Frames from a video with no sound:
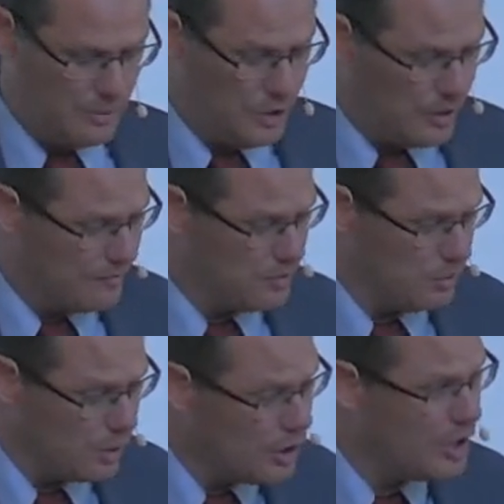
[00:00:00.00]
it. That we don't have
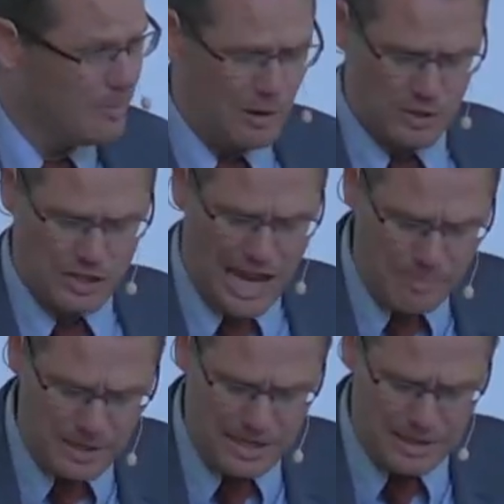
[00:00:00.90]
to worry about what's
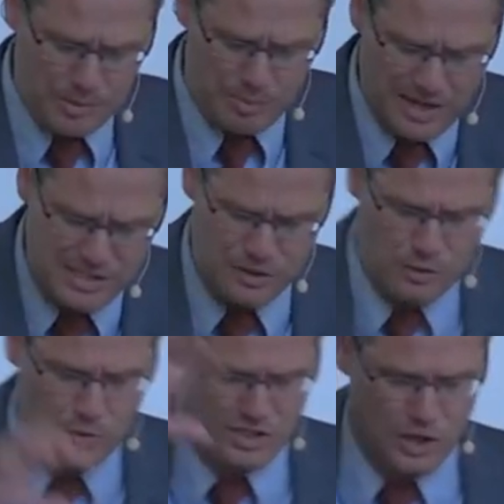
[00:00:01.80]
happening in the present
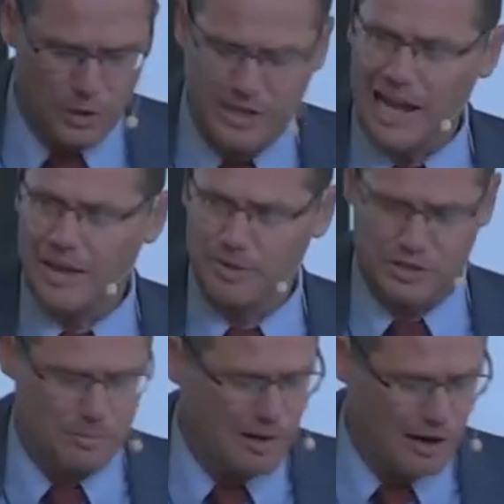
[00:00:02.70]
or what's going to
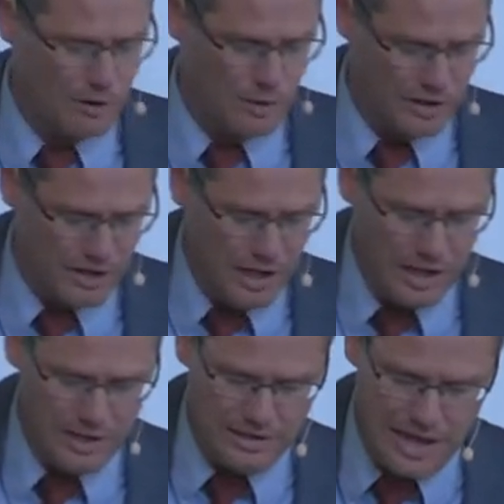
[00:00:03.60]
happen tomorrow or the,
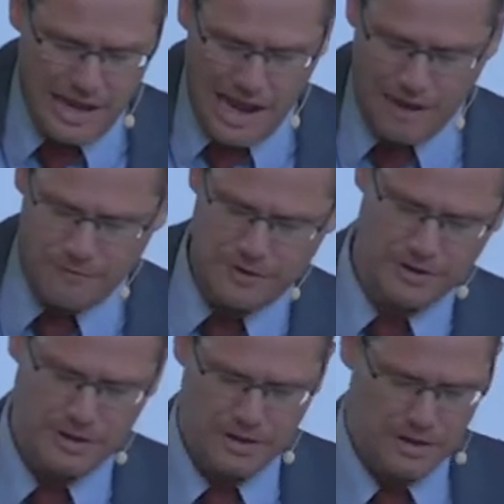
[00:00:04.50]
the day
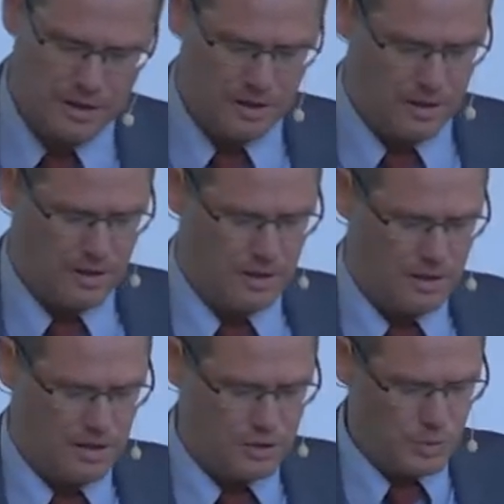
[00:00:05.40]
after.
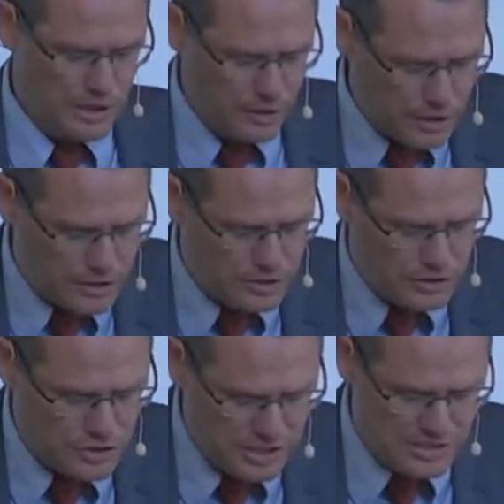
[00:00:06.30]
As we look
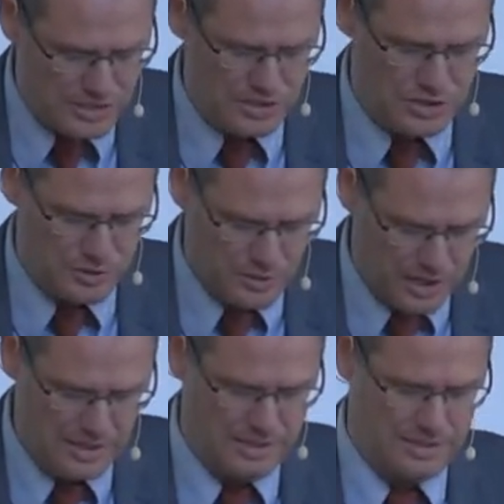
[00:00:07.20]
to Jesus
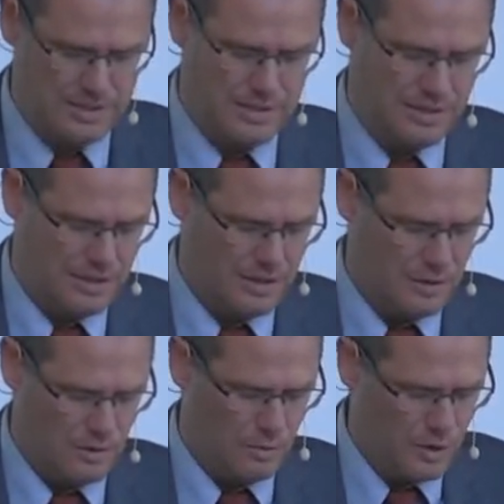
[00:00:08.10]
Christ,
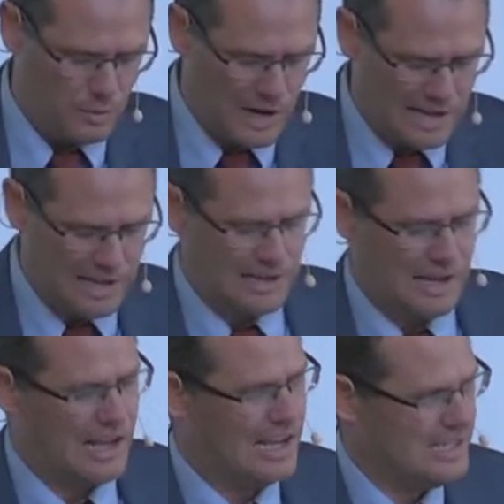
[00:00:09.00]
we
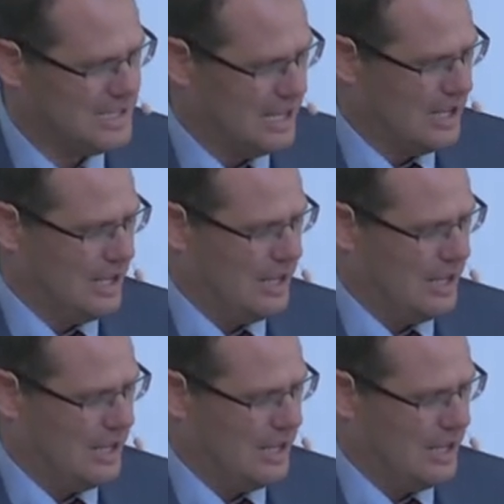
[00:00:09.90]
recognize